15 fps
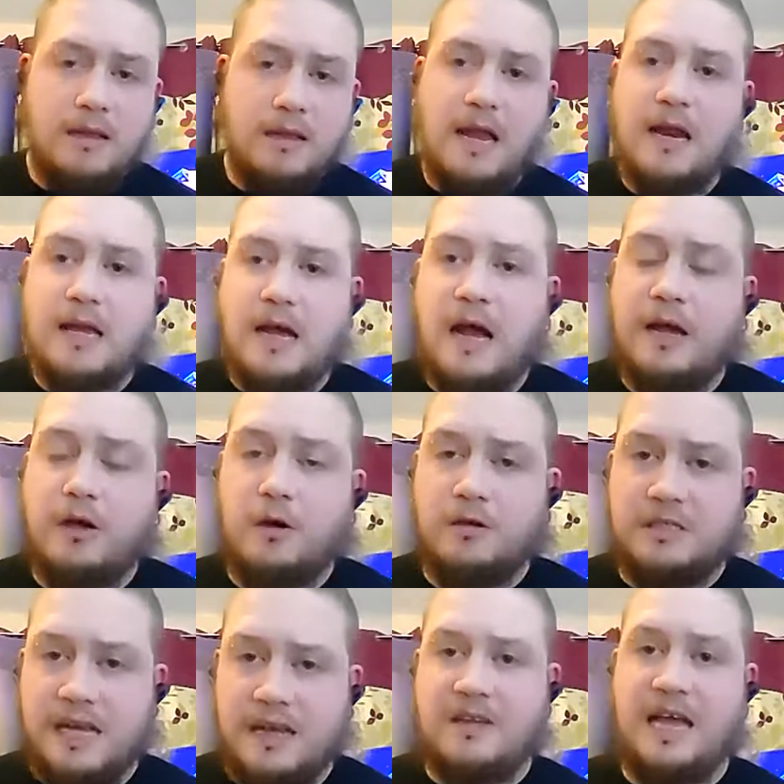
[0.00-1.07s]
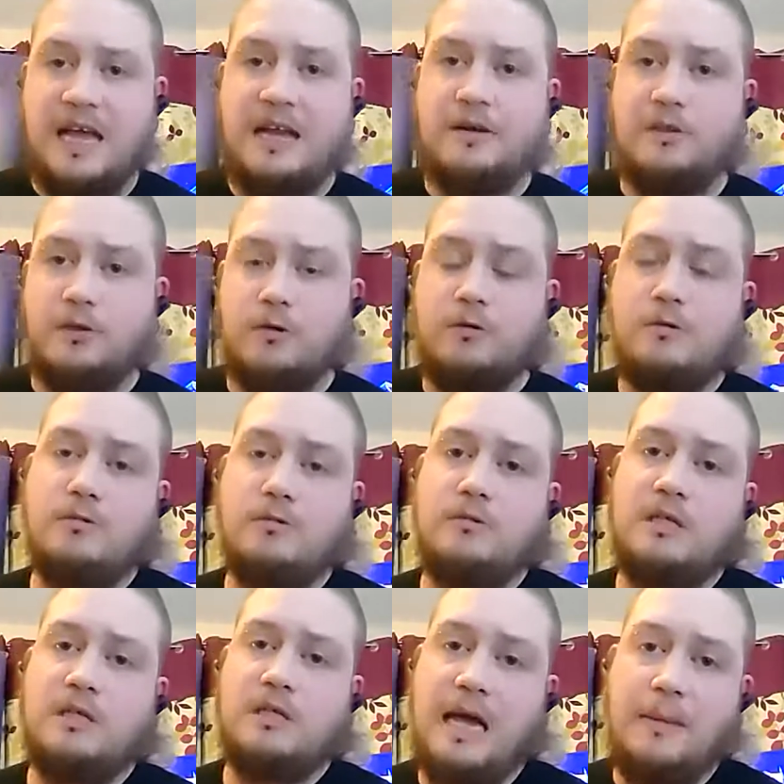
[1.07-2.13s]
Then a guy called Dave Kendall
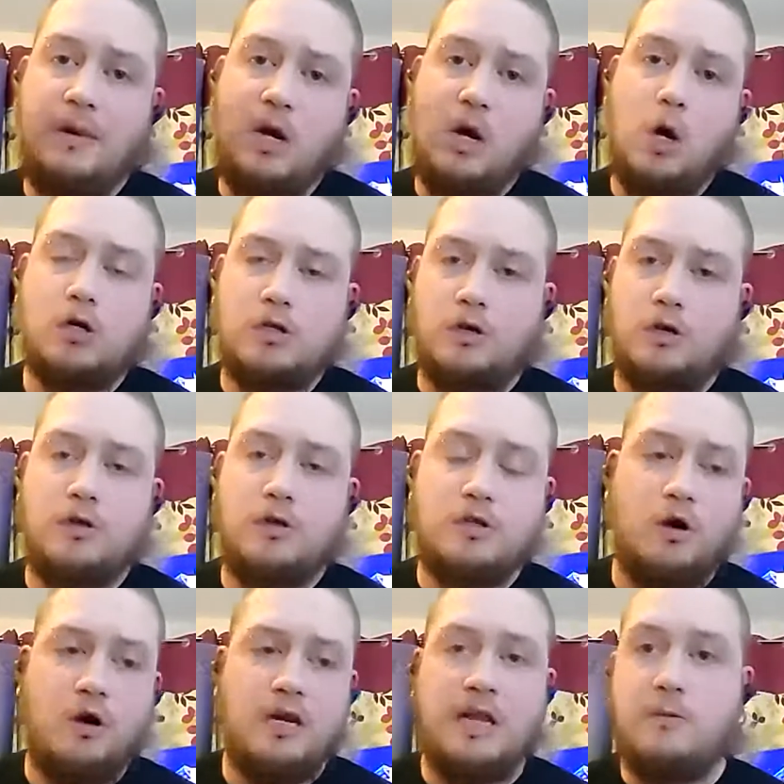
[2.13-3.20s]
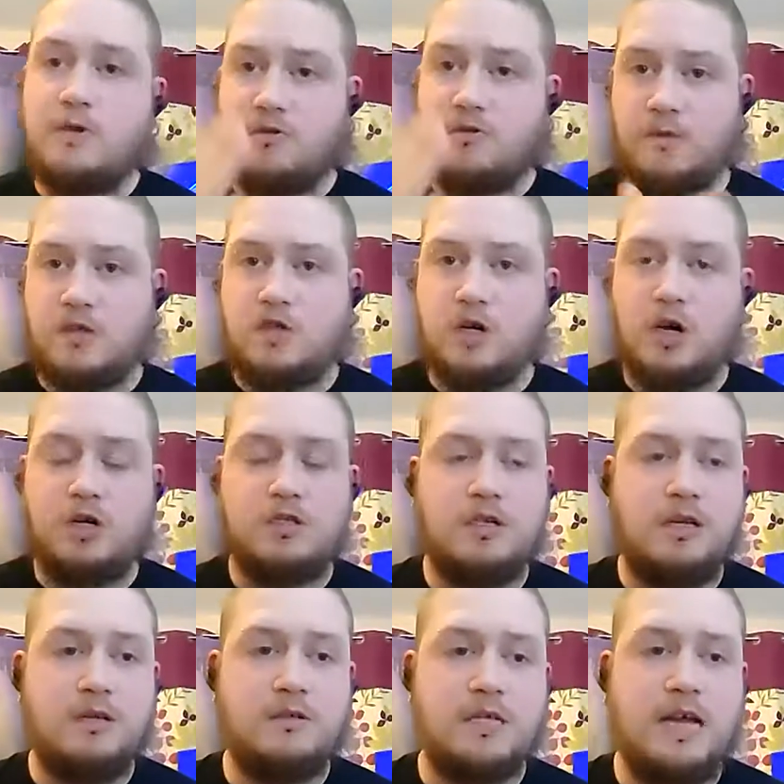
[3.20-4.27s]
came and knocked on the door. And he was from the
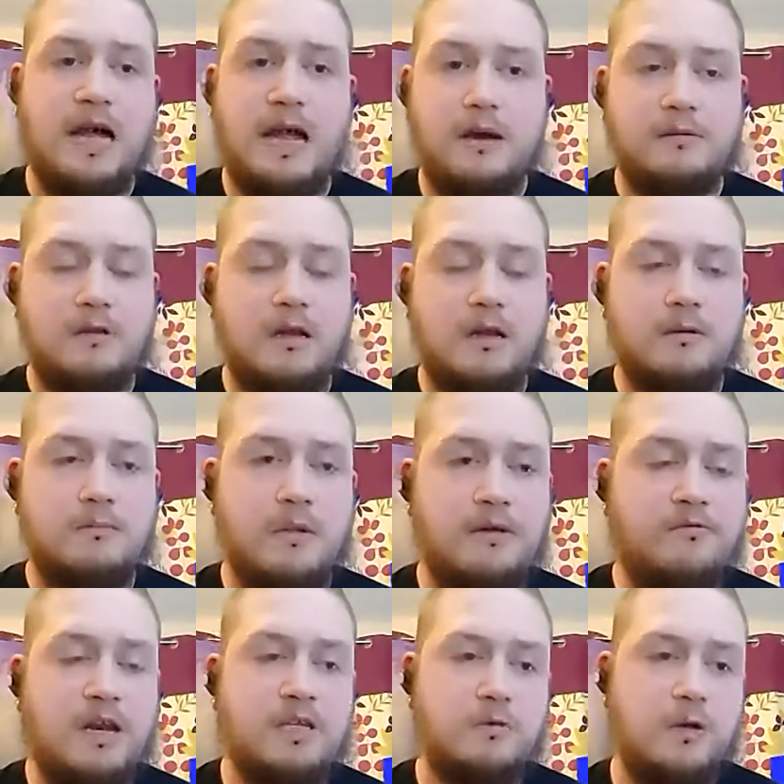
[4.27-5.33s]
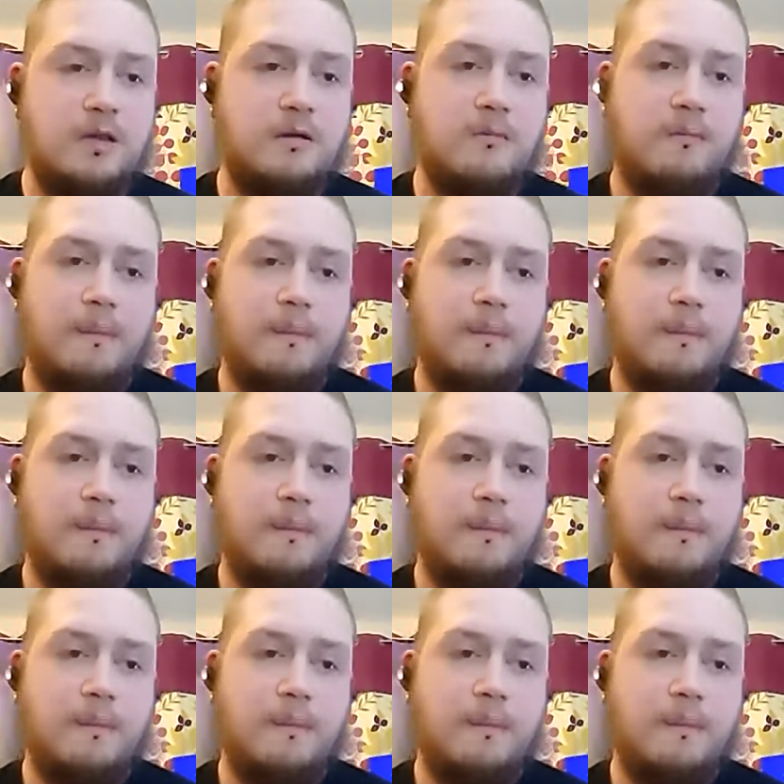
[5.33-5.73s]
church and he was a guy I'd, I'd made friends with.